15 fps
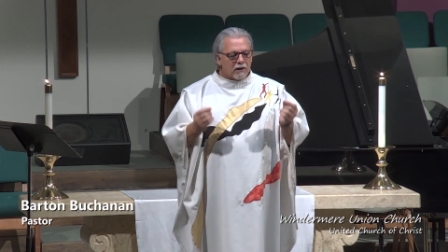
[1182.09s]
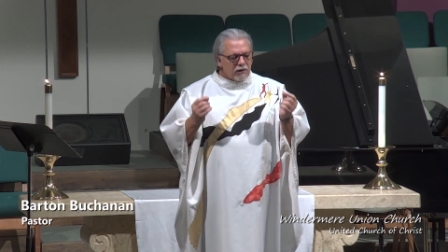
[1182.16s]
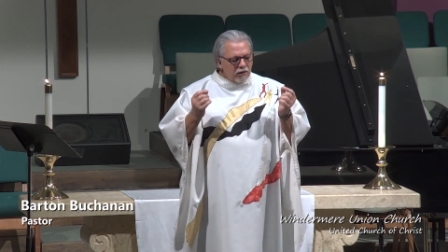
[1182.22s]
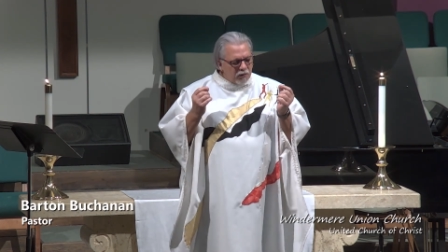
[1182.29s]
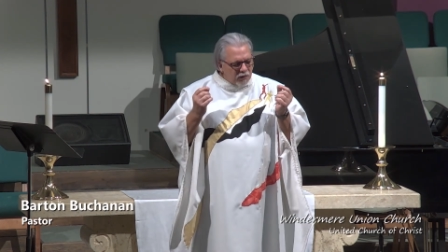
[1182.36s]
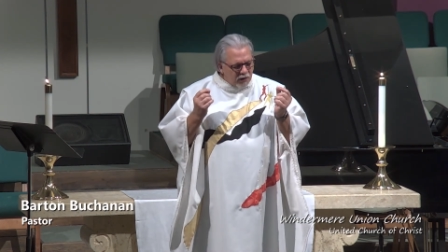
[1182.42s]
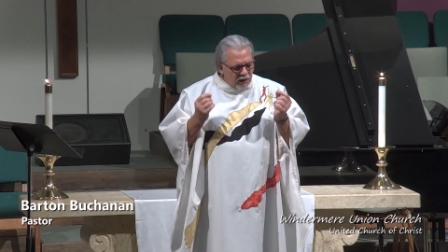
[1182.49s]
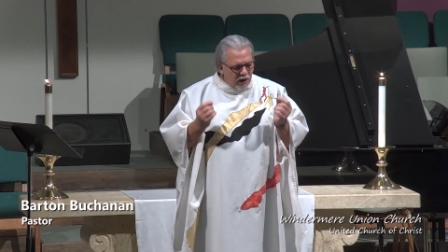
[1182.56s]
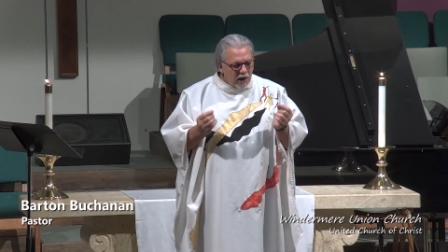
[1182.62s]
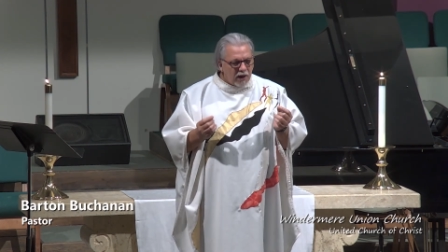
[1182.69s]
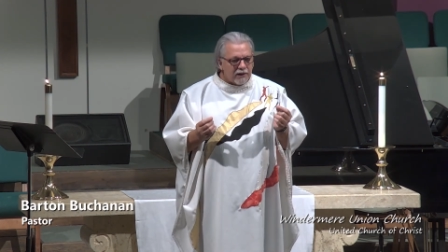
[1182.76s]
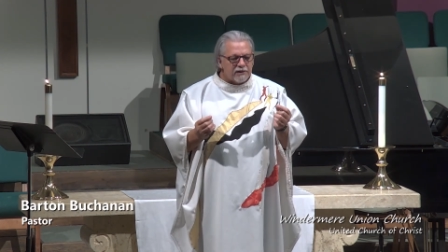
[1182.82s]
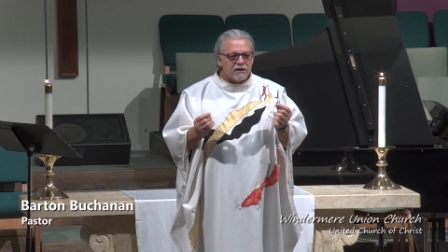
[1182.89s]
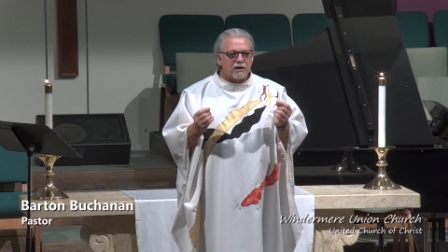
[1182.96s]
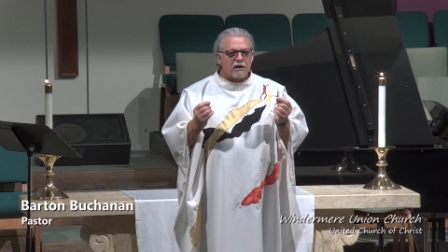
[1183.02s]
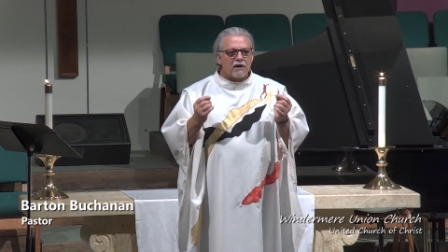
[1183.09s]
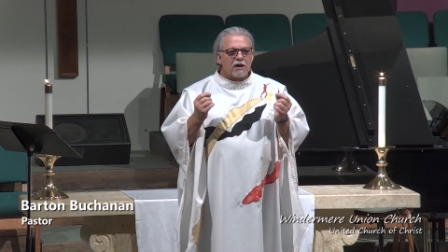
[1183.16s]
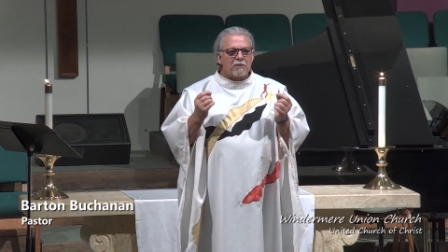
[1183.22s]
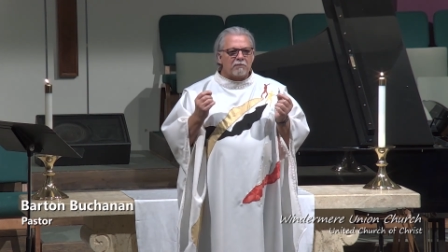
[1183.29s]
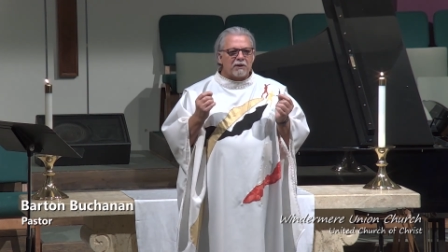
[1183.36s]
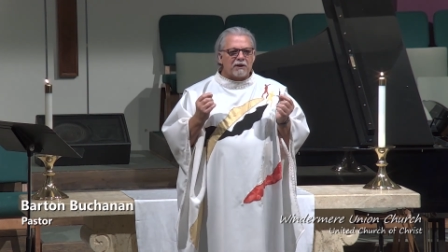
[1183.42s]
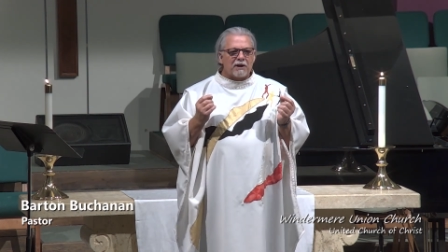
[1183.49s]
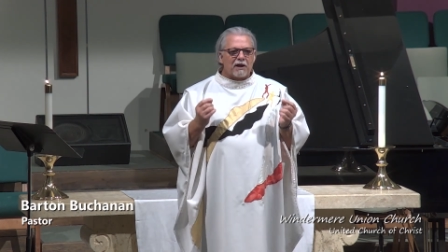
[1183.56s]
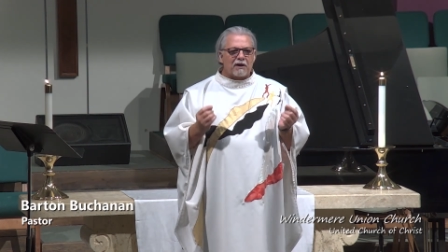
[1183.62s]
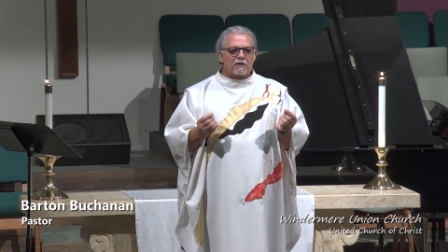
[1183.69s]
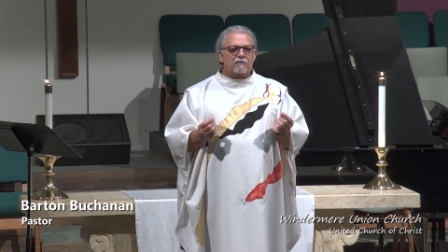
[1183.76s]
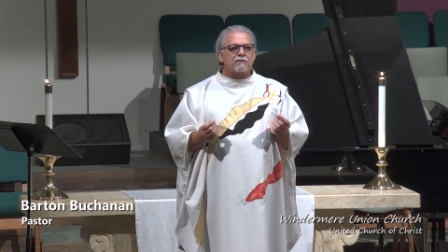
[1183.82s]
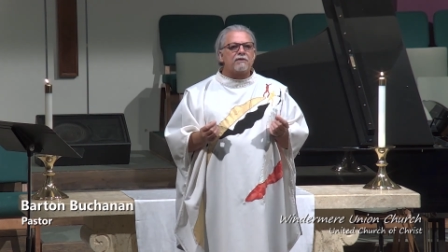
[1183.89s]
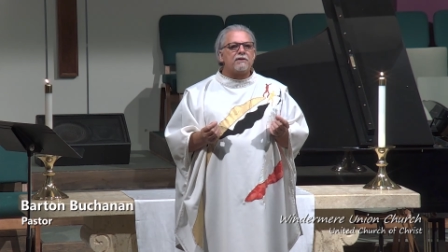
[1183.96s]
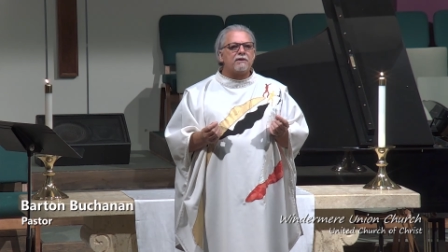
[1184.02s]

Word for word: You're God's beloved.